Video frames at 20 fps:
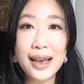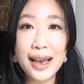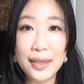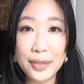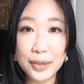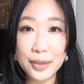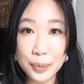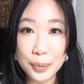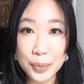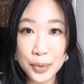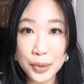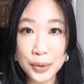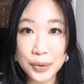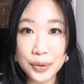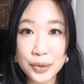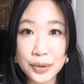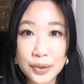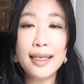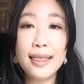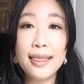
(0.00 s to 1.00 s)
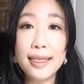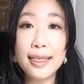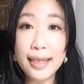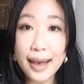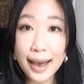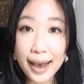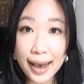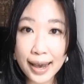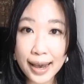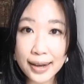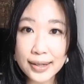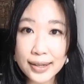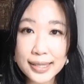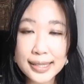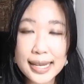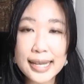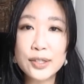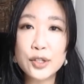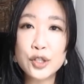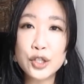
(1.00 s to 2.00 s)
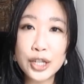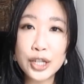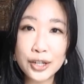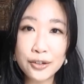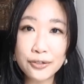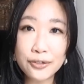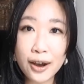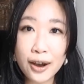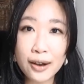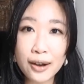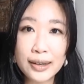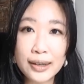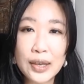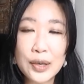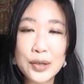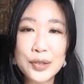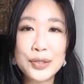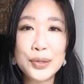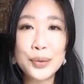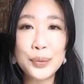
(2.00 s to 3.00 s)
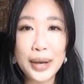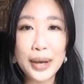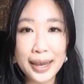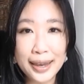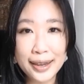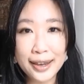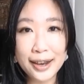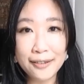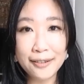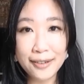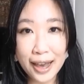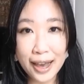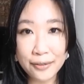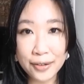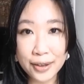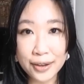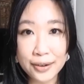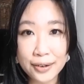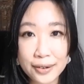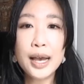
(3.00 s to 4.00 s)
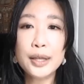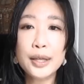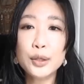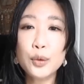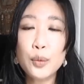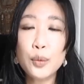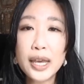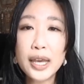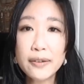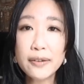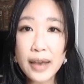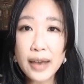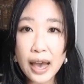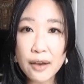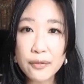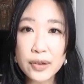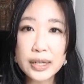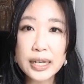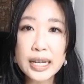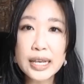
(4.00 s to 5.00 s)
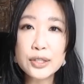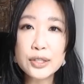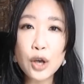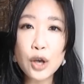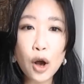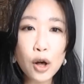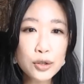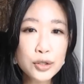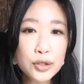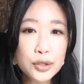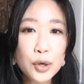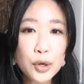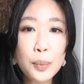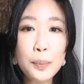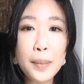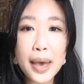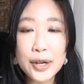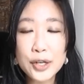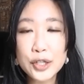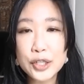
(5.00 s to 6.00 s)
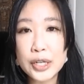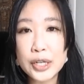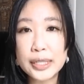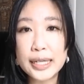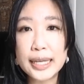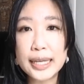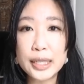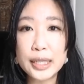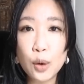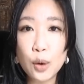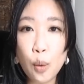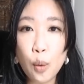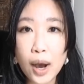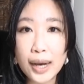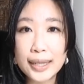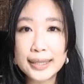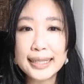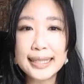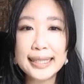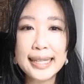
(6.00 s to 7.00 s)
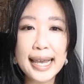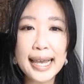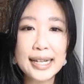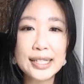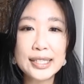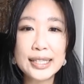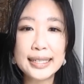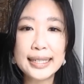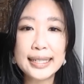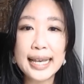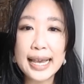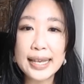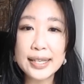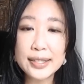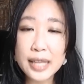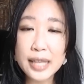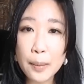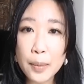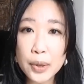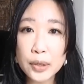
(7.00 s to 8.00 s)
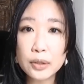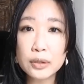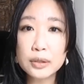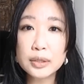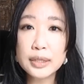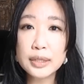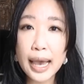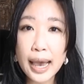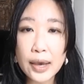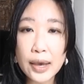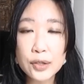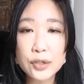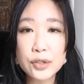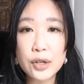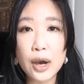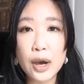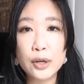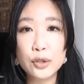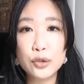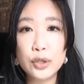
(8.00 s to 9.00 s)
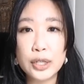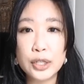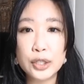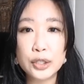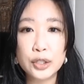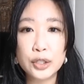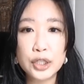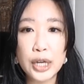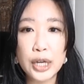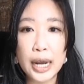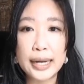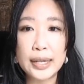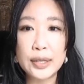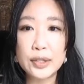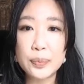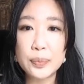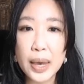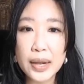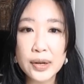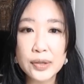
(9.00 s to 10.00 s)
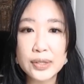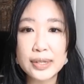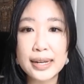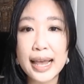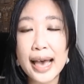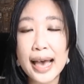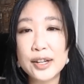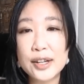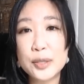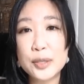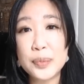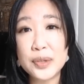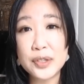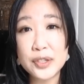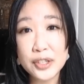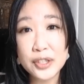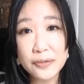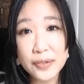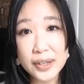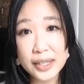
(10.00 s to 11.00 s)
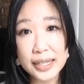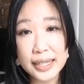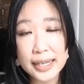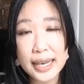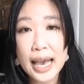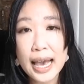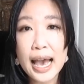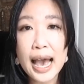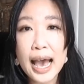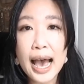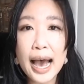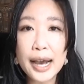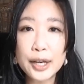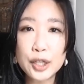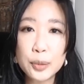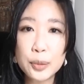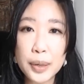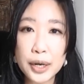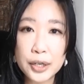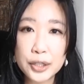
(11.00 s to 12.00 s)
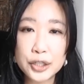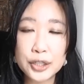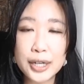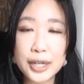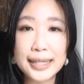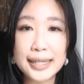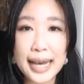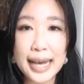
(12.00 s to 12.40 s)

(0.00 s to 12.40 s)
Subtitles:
and the moon. That, says Jing Fang, is the way of heaven. The way of heaven is also mentioned in the Huangdi Neijing, a seminal text on traditional Chinese medicine, and specifically acupuncture and